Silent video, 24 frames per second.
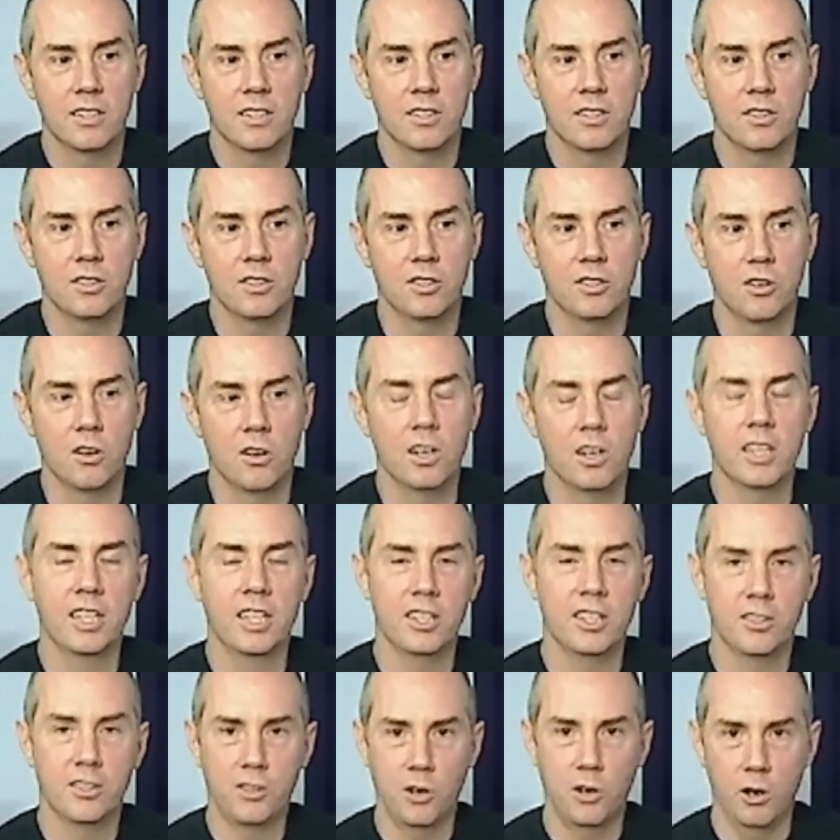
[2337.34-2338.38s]
during these
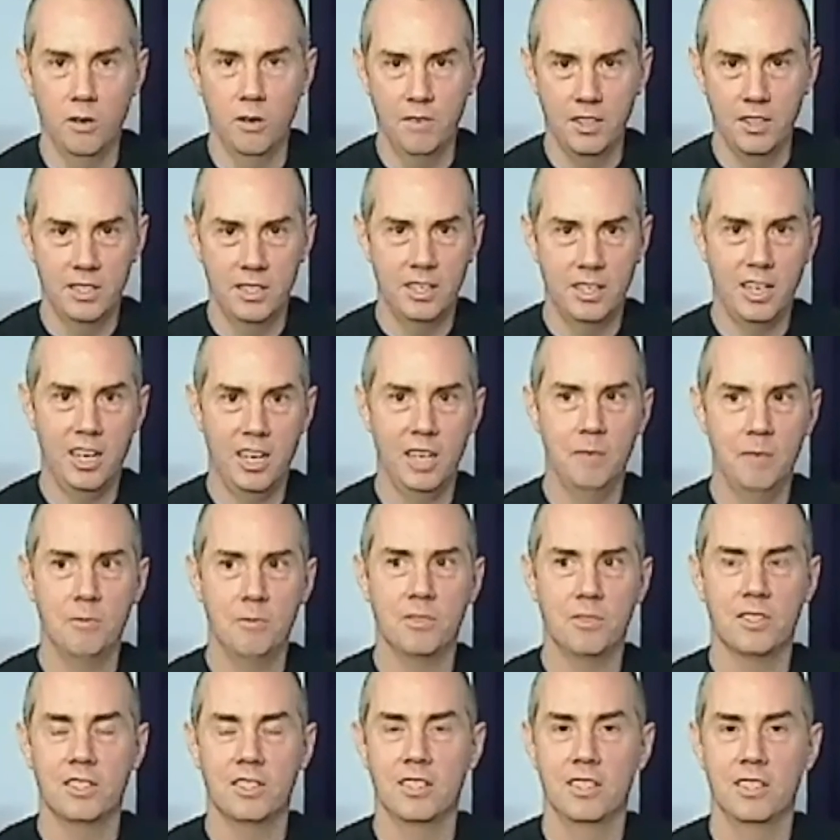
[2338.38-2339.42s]
COVID times,
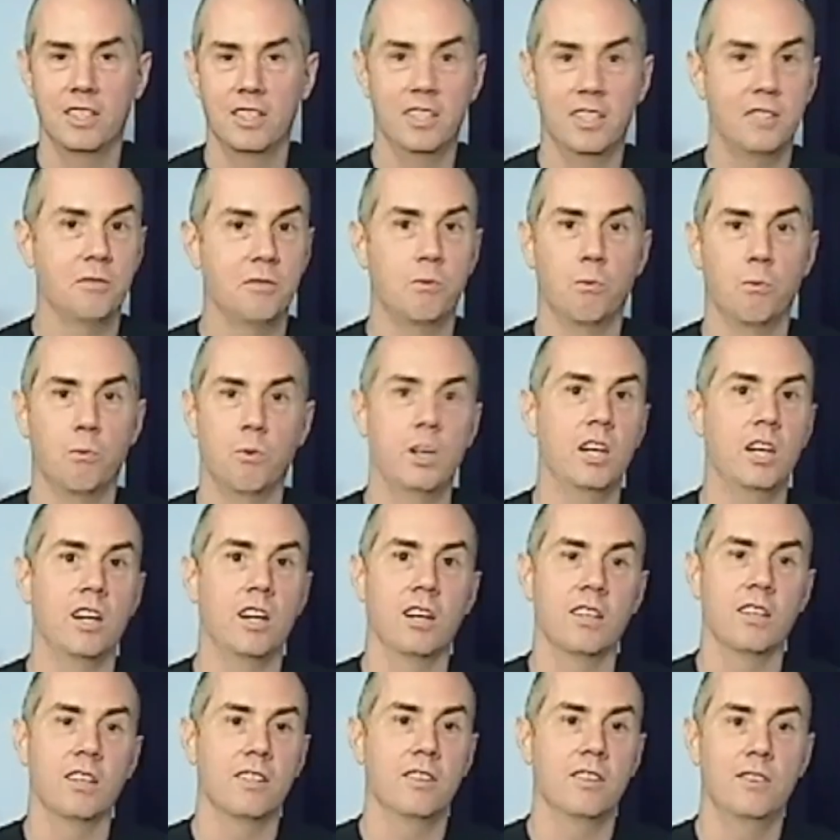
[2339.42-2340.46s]
it's weird.
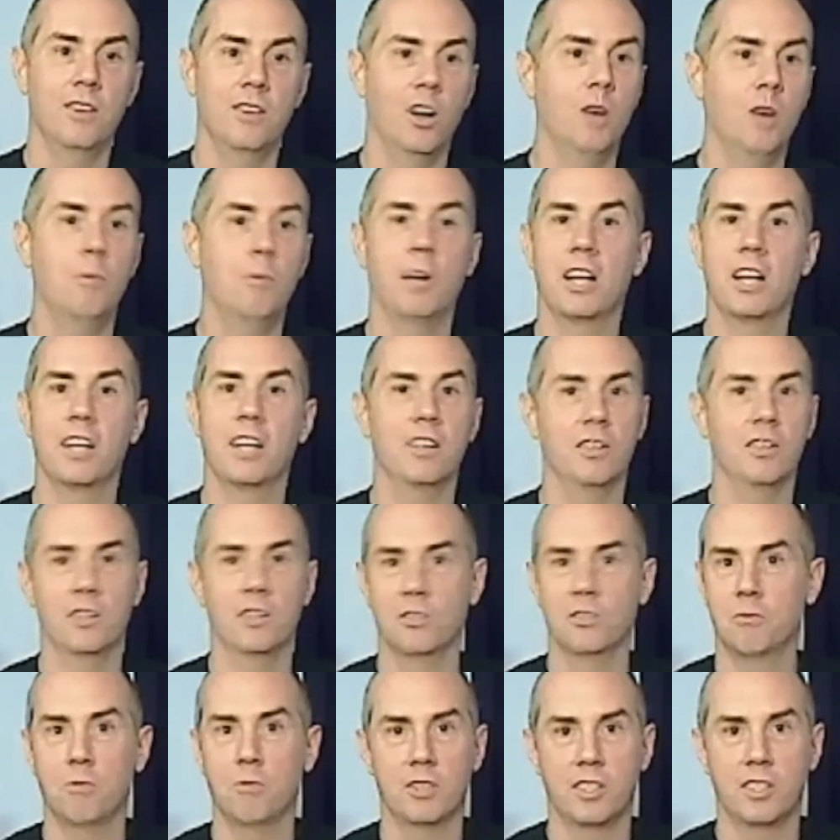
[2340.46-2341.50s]
Nobody knows
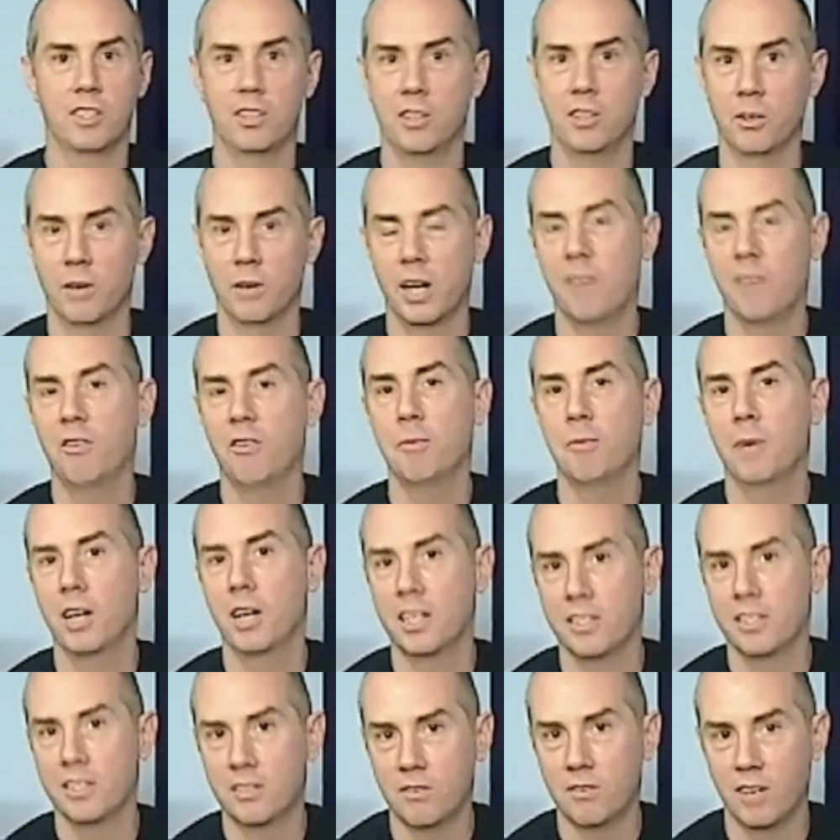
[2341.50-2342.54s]
what to do. Everybody's
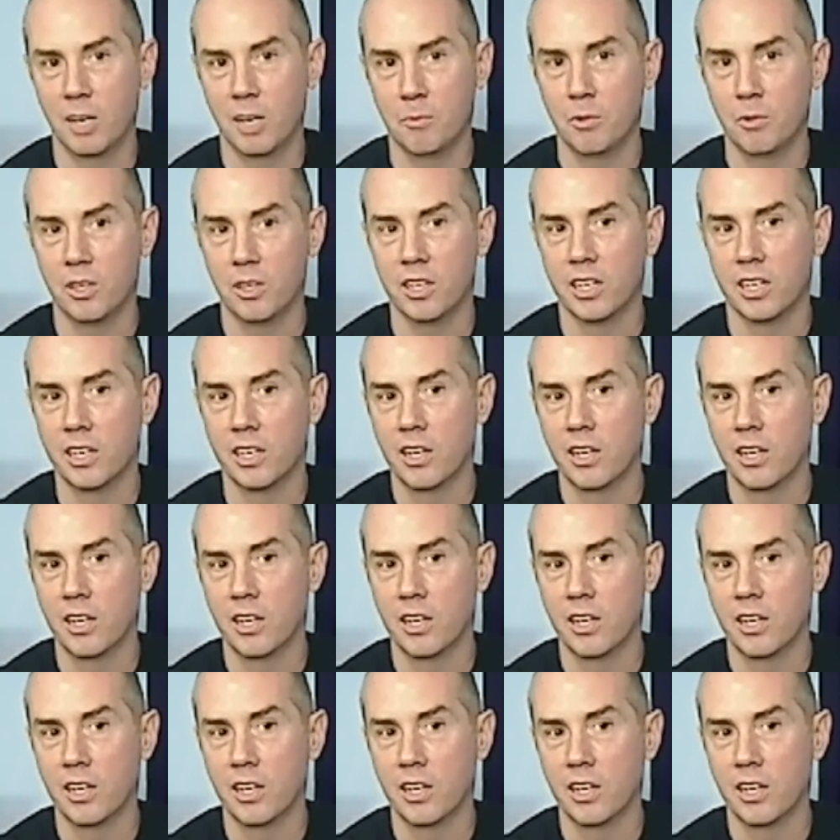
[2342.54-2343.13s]
scrambling,